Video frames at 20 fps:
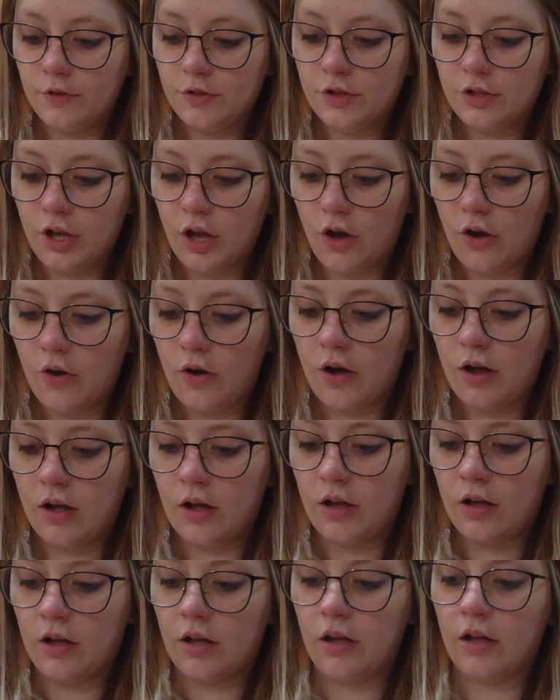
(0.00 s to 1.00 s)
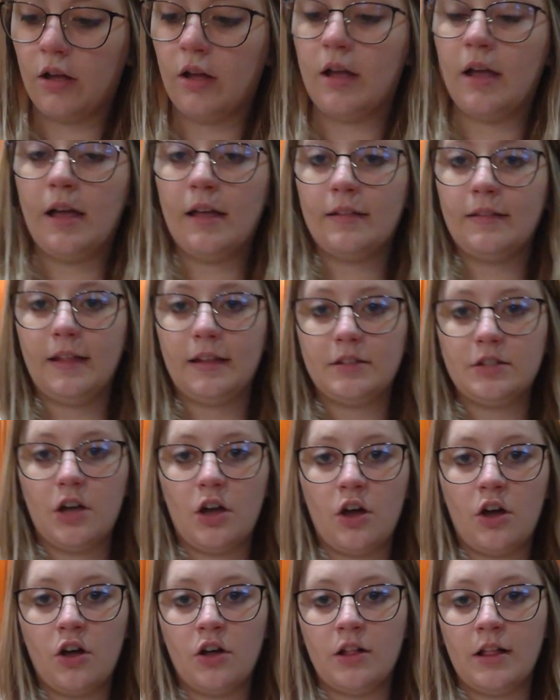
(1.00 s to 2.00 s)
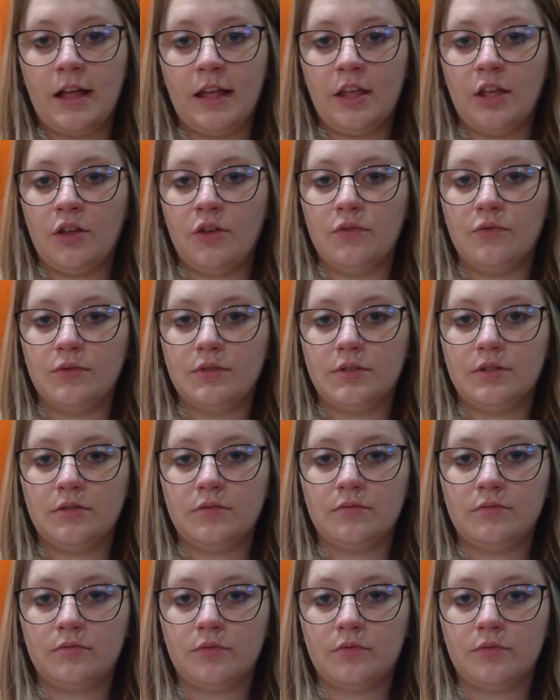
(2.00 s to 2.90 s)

So that's all I use.